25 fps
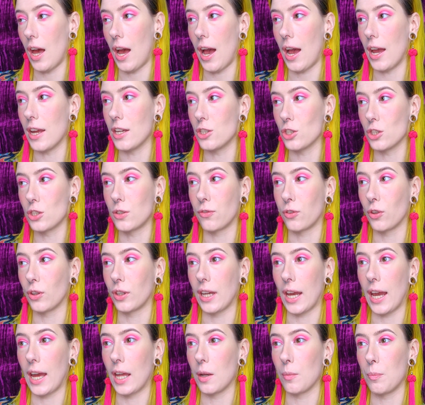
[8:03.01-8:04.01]
I just
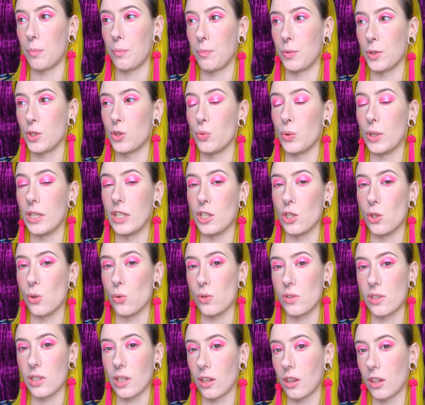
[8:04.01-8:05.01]
forget between
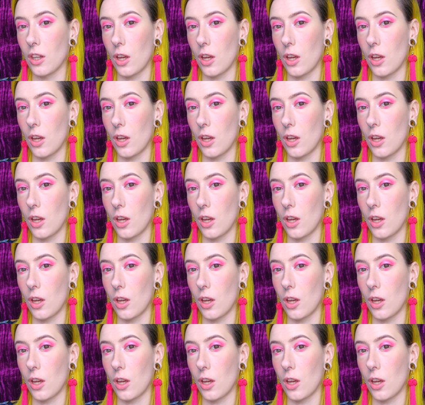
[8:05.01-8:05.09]
using